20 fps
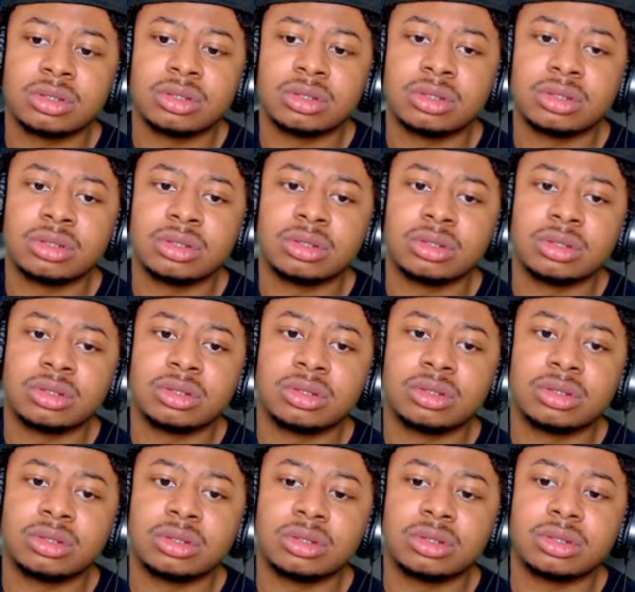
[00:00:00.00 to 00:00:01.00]

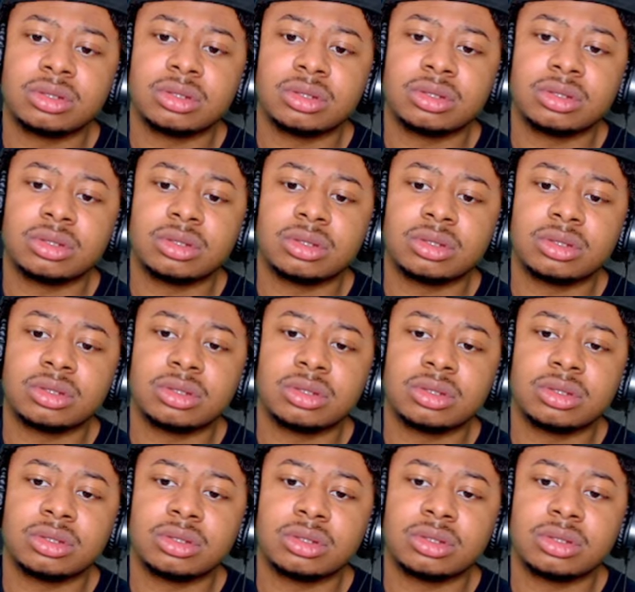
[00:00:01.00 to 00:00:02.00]

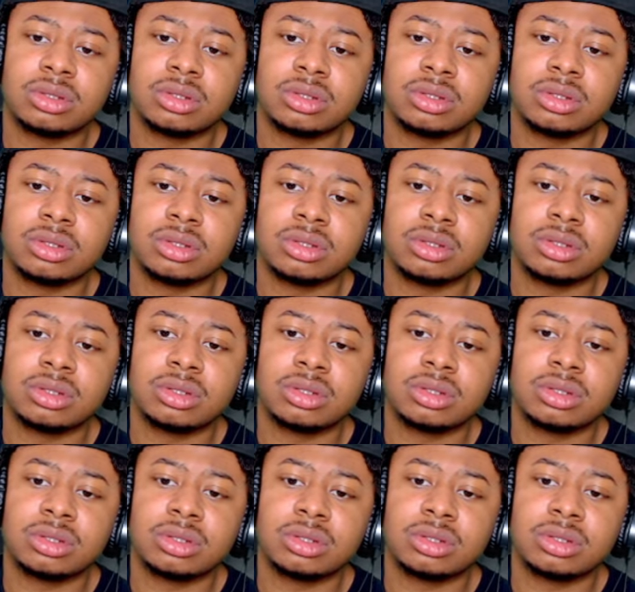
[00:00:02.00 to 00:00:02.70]
This person isn't speaking.